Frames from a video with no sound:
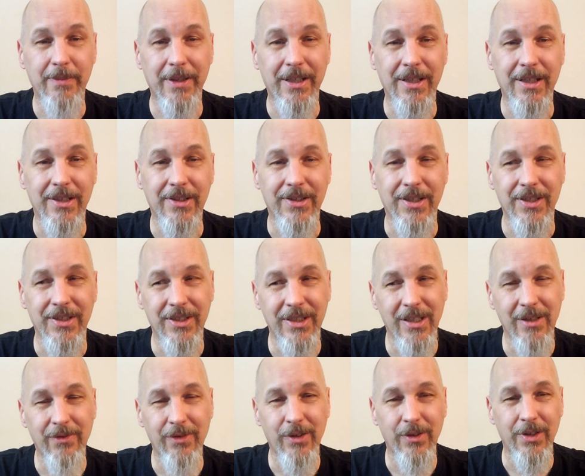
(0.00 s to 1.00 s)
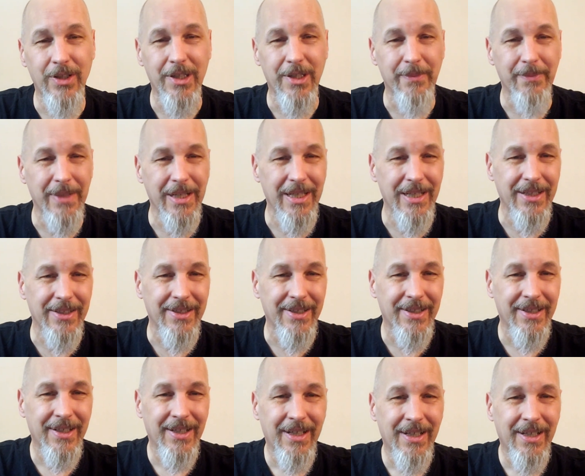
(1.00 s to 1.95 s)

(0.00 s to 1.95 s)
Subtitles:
because the seafood and the meat,